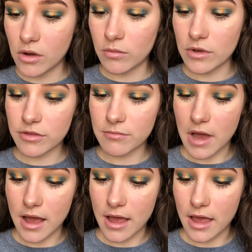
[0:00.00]
with
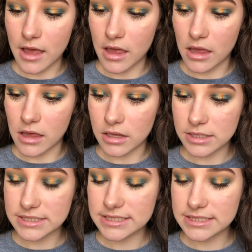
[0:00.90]
my
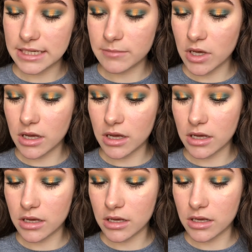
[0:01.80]

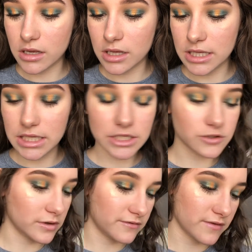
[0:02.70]
Sigma
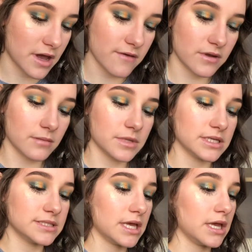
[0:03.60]
E25, and I'm gonna
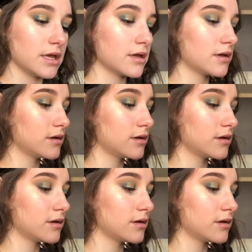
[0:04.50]
take